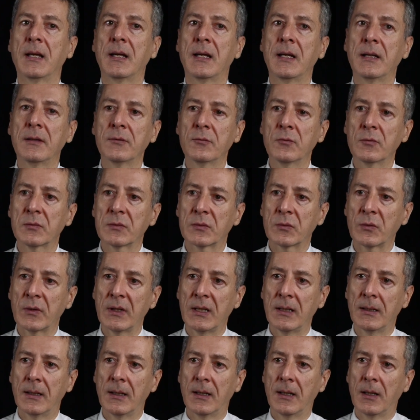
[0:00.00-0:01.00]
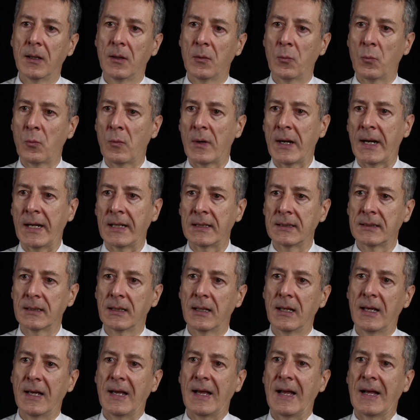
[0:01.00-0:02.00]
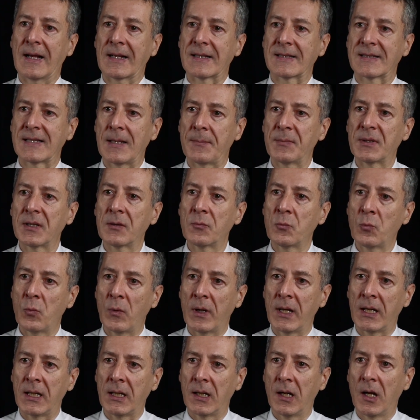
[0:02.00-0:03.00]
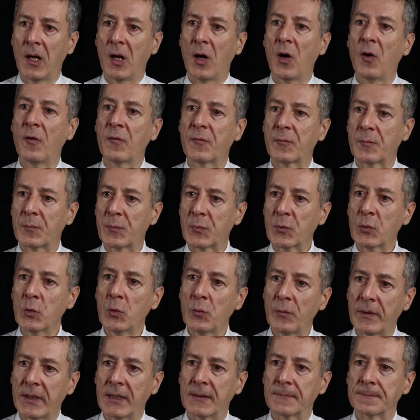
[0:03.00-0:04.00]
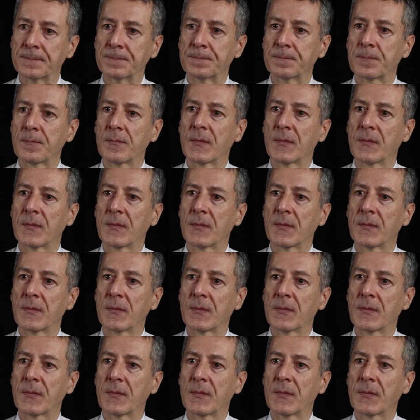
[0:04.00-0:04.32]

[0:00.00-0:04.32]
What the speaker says: industry-wide accepted way of proving